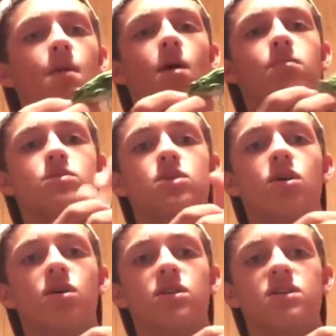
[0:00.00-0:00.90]
up,
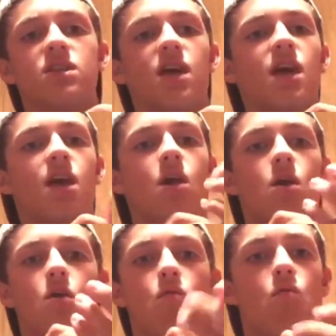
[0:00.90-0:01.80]
took this thing,
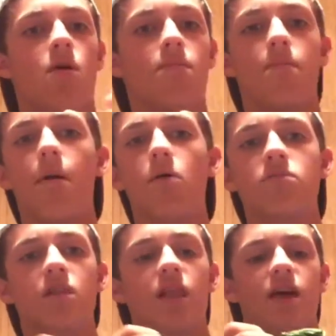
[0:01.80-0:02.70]
ripped both
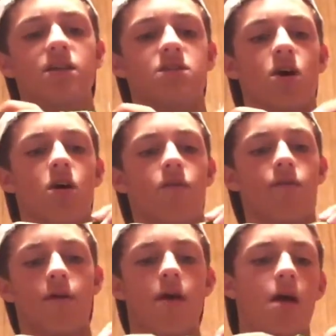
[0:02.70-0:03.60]
the legs off,
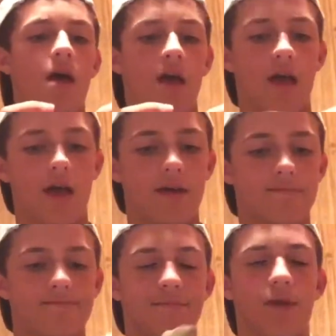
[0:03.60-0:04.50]

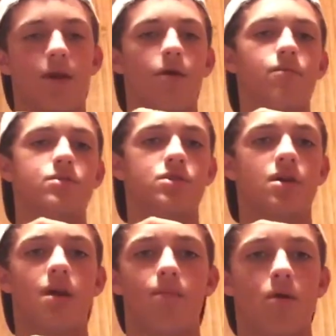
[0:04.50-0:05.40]
and just
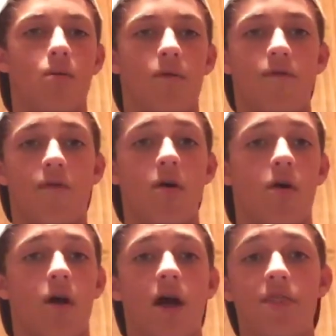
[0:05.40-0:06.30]
kind of broke my
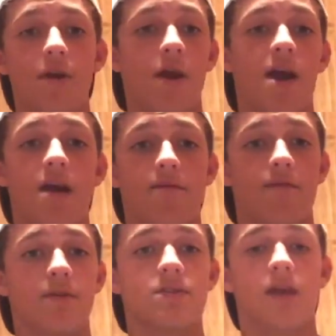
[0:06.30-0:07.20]
frog. I thought I had him
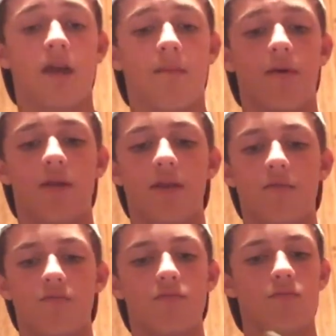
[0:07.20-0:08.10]
for a second, but he
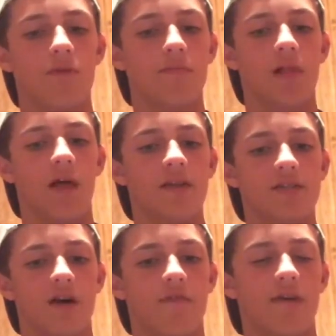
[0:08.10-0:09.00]
ripped the legs
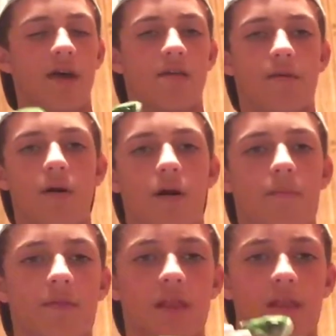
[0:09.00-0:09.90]
off and had him hung up
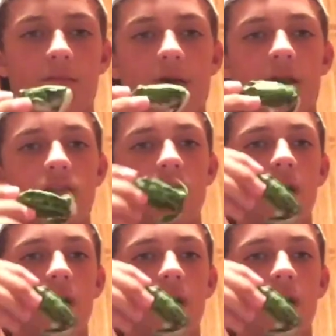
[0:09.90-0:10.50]
in the lily pads.